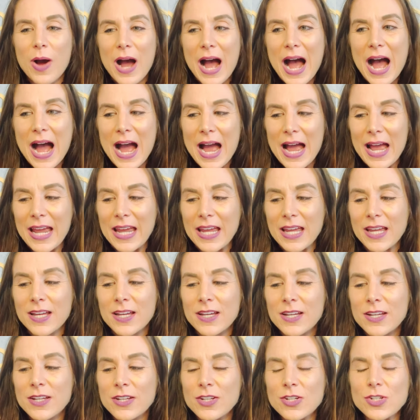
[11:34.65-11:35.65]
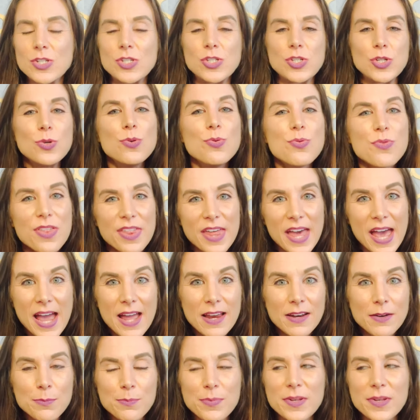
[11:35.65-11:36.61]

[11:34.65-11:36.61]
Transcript: I do that?